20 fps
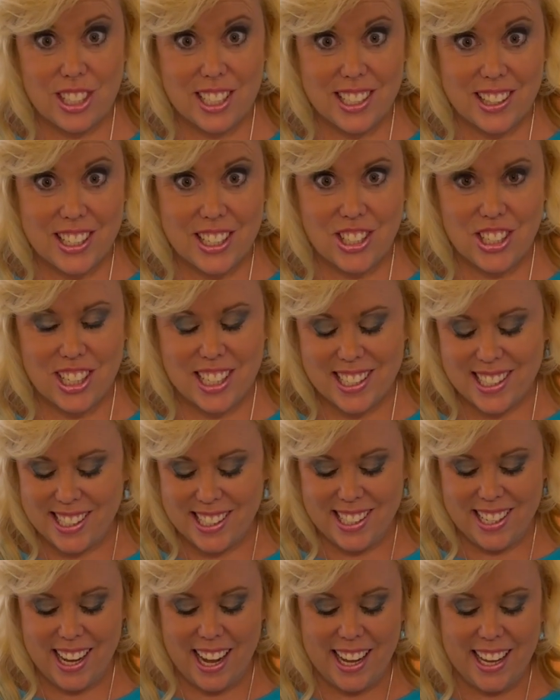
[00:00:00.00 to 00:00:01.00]
delicious?
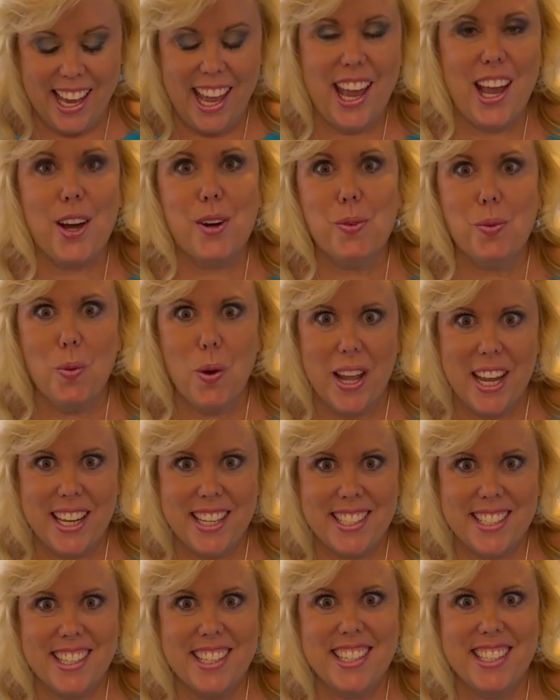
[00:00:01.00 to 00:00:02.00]
I can't
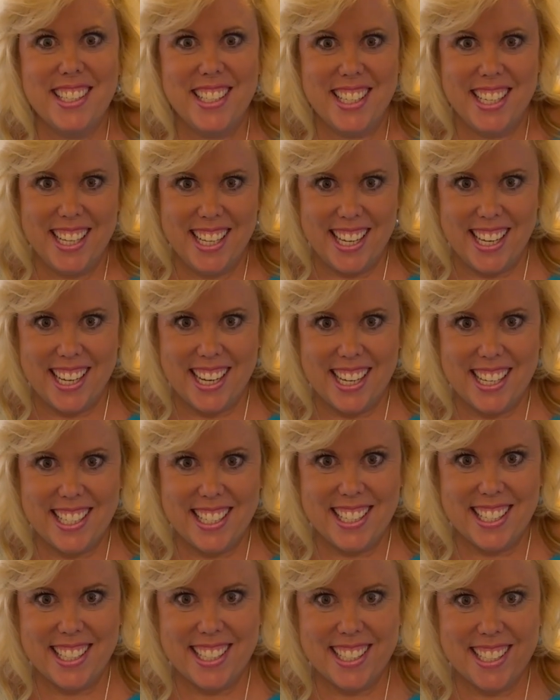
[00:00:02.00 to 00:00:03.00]
wait to eat
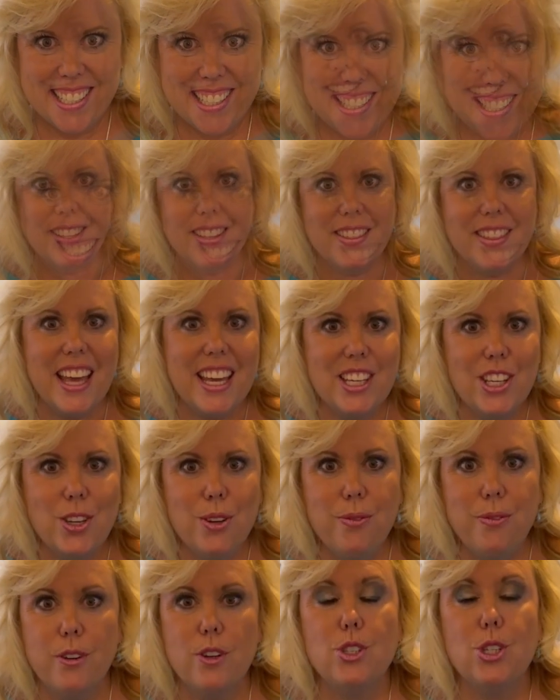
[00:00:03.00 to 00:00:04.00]
it. Thank you
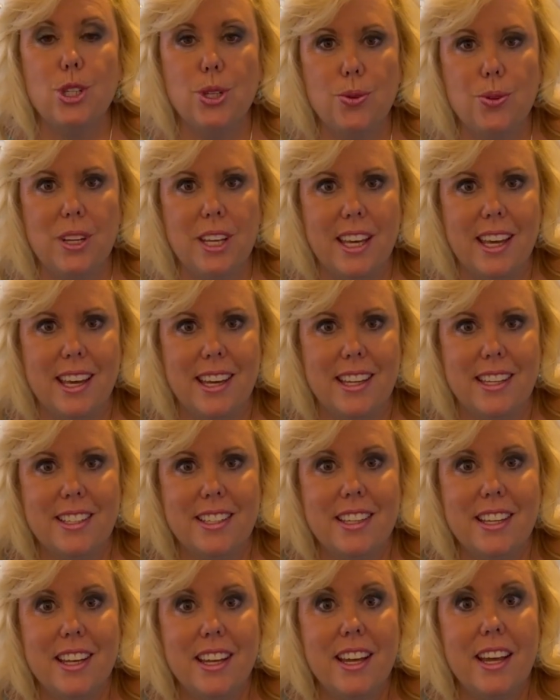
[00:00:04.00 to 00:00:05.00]
for tuning in.
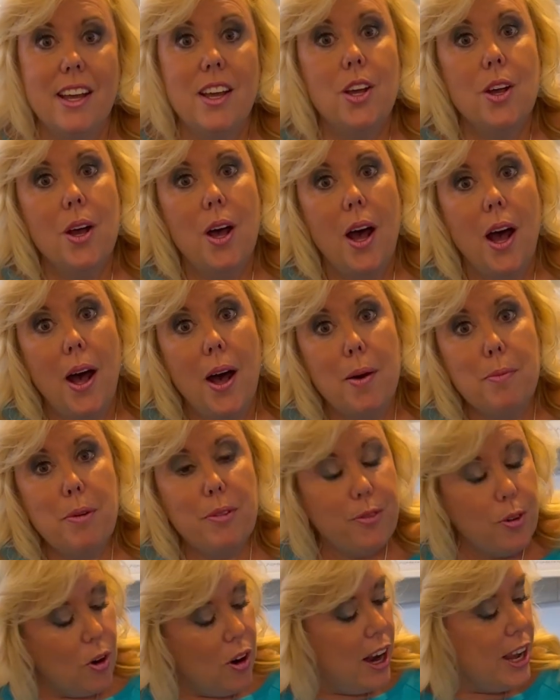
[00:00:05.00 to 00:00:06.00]

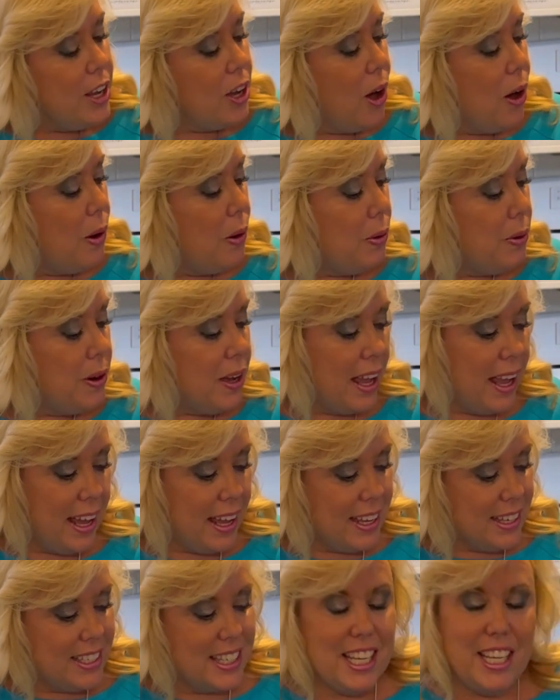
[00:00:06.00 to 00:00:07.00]
Before I go
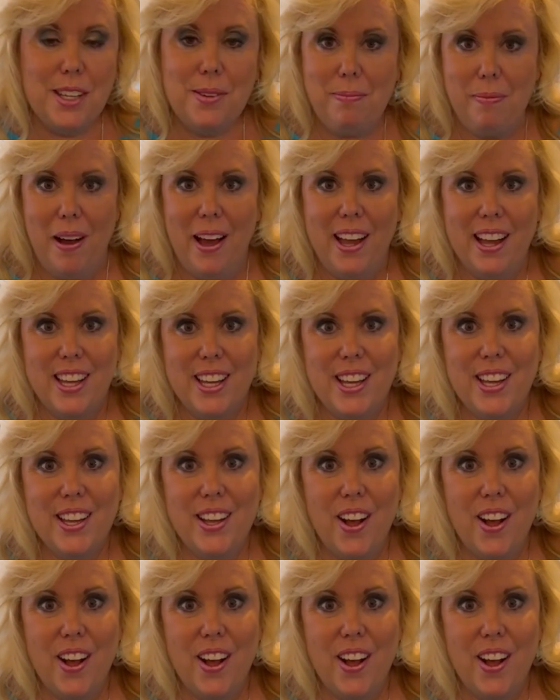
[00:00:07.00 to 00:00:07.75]
and eat my